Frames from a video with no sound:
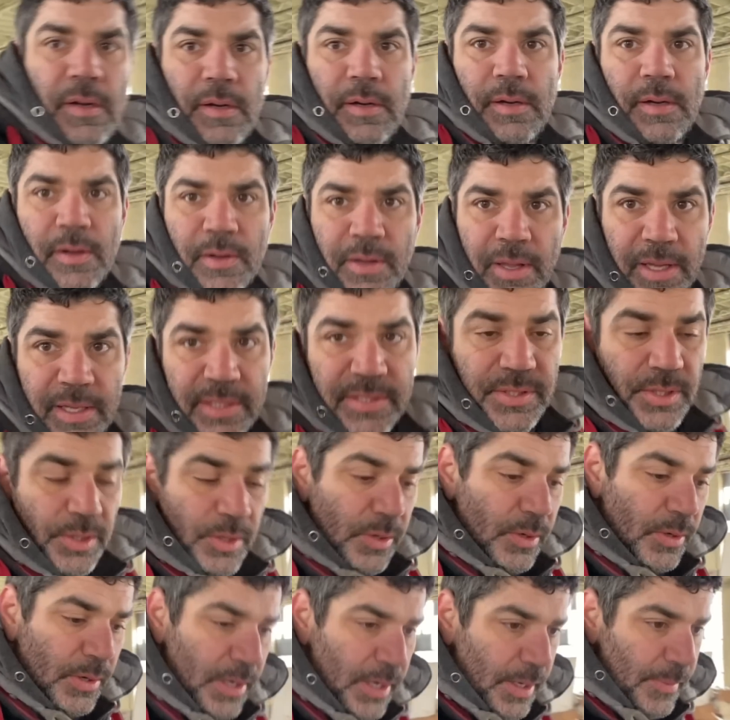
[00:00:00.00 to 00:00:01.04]
Okay,
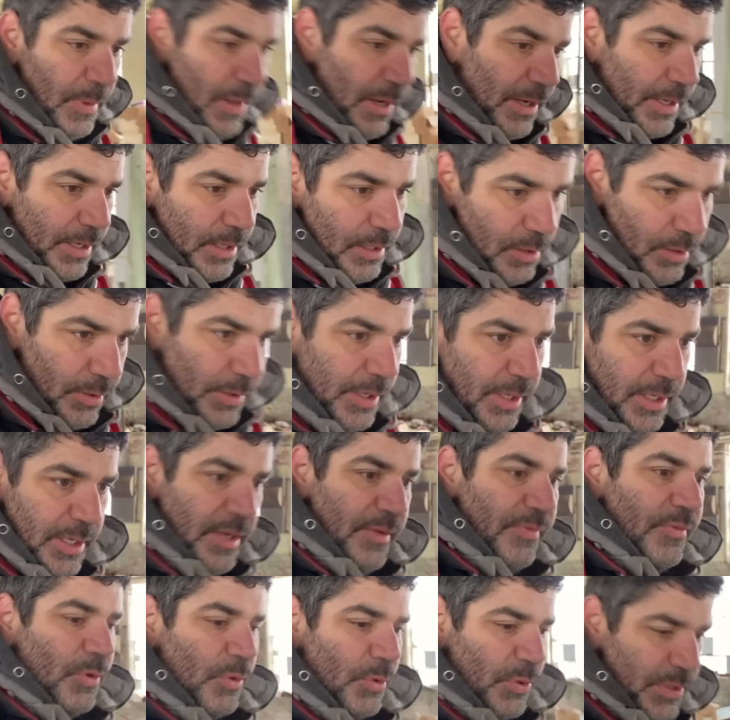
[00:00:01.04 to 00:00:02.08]
so I'm not gonna look a
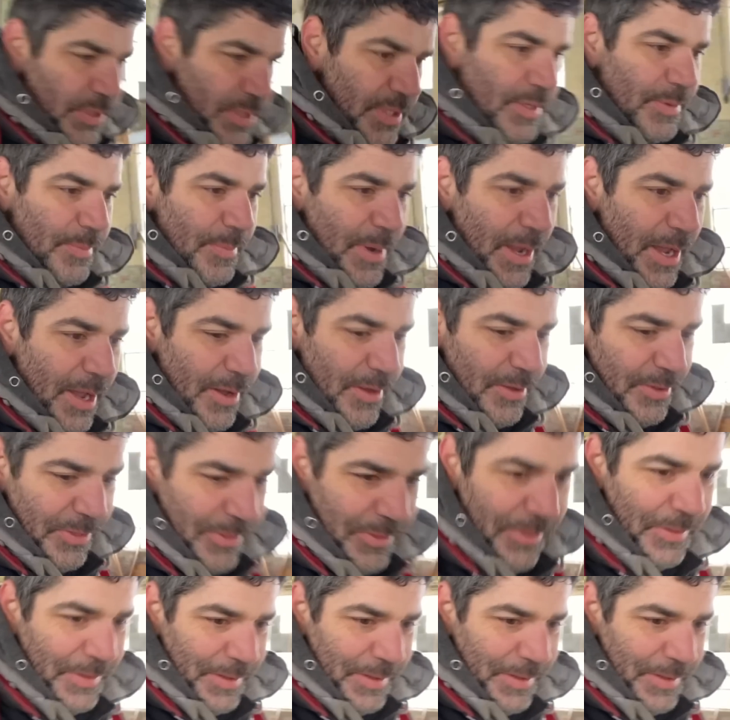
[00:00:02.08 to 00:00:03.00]
gift horse in the mouth.